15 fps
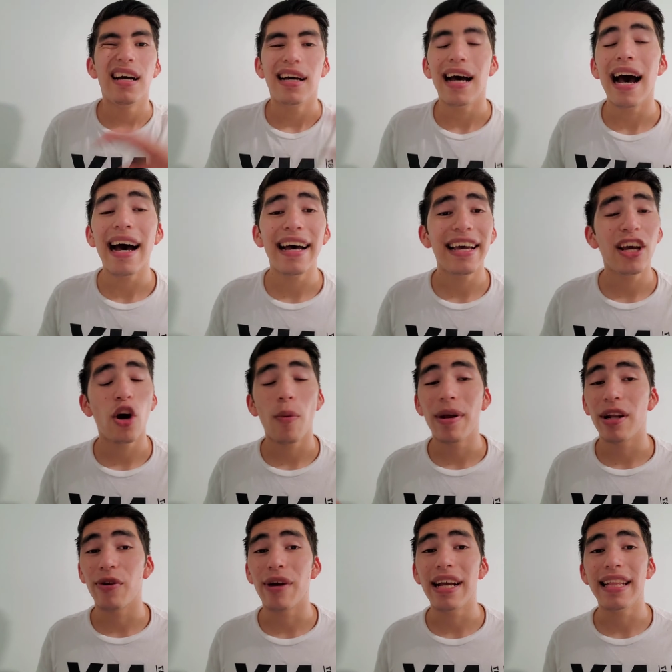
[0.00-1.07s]
Hi,
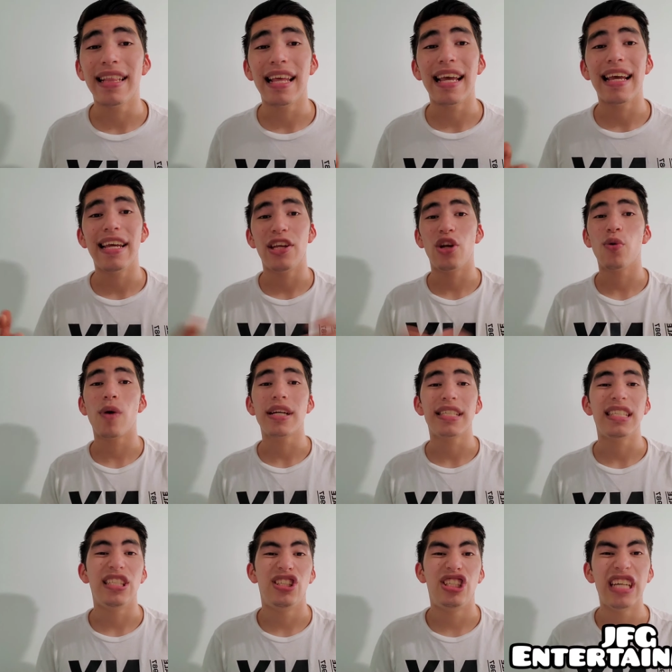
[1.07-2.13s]
hoping a great day. You're
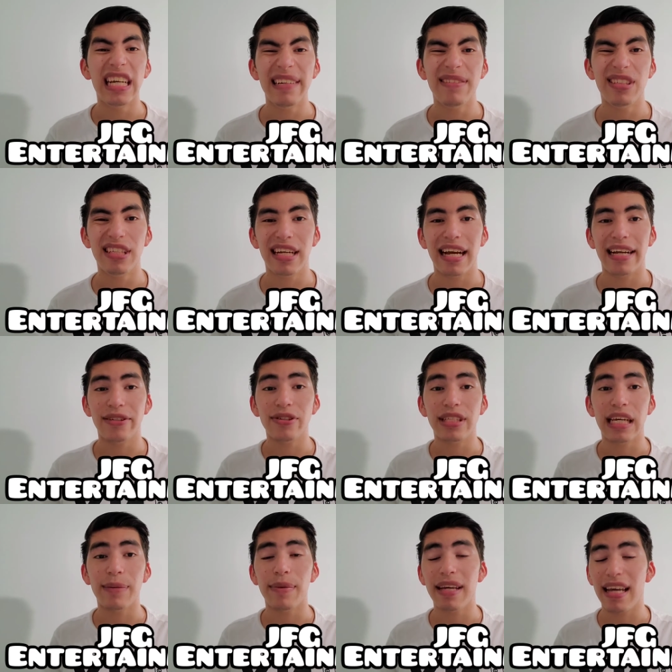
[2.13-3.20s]
watching JFG
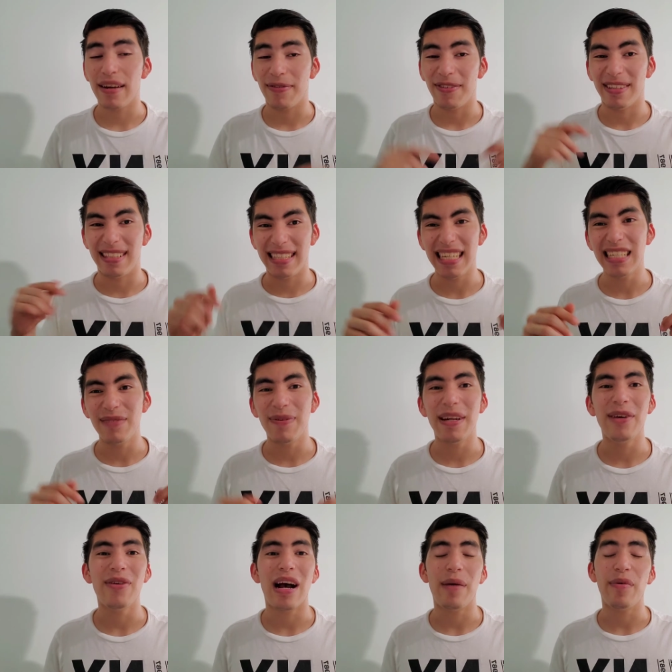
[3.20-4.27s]
Entertainment, and for this
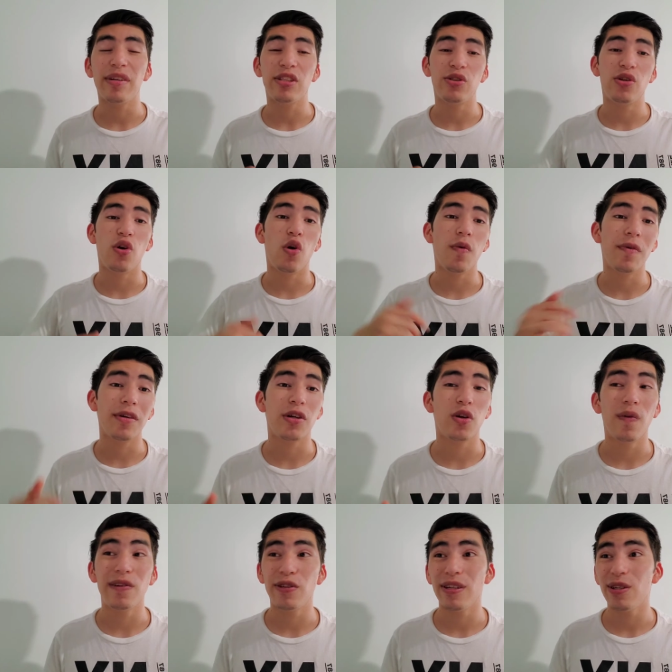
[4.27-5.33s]
video, I'm reacting to the Obi-Wan
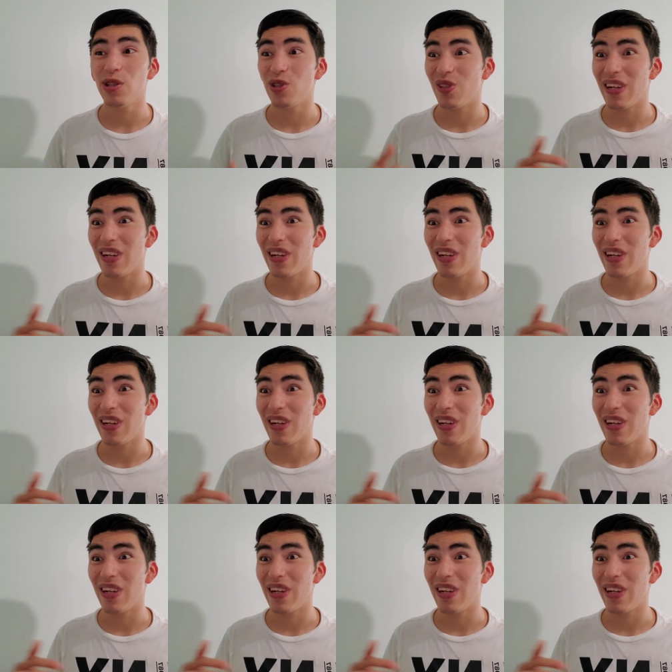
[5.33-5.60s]
Kenobi trailer.